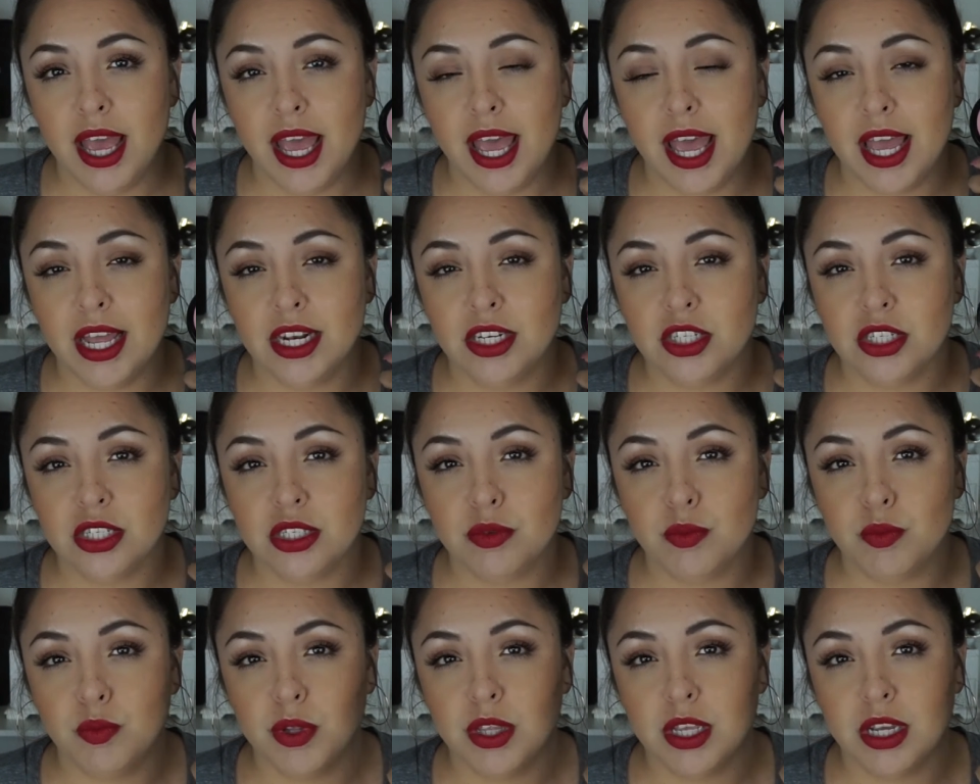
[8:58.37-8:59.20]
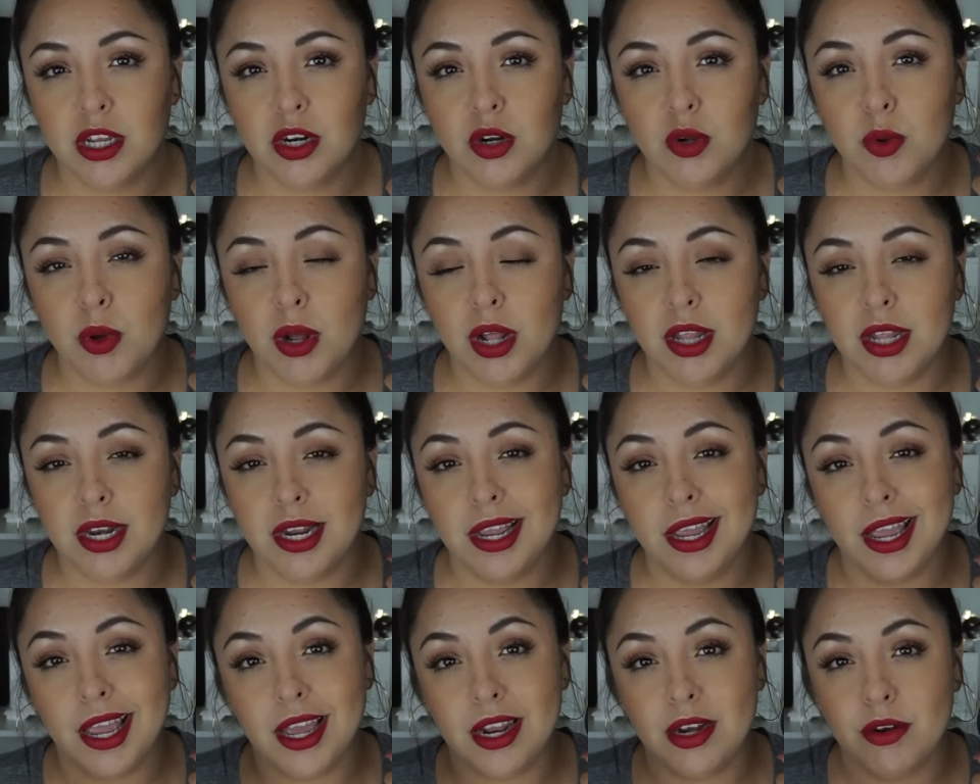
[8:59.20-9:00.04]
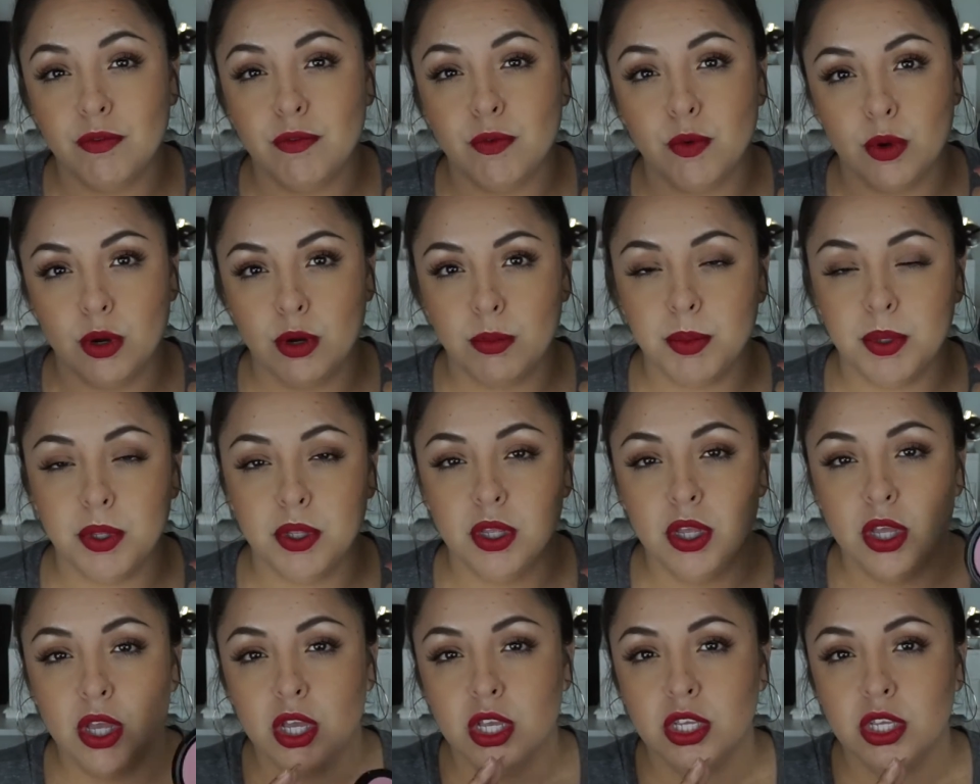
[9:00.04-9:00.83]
and just really good quality and affordable.